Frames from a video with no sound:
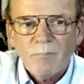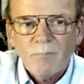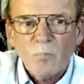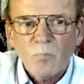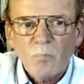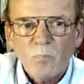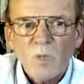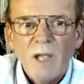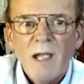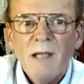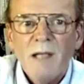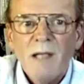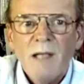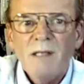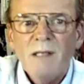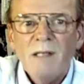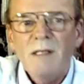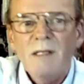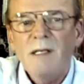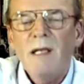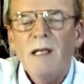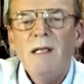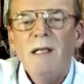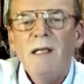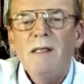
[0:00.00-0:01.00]
And
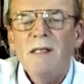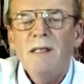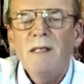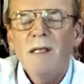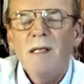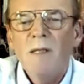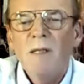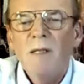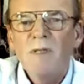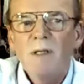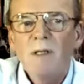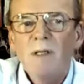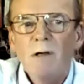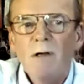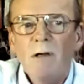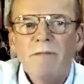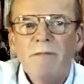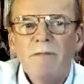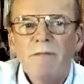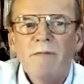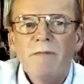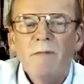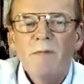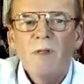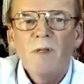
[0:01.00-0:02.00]
in terms of
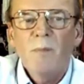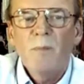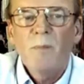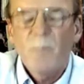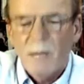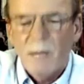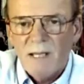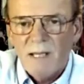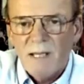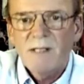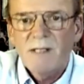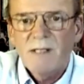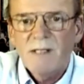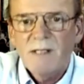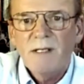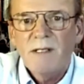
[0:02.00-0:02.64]
the basis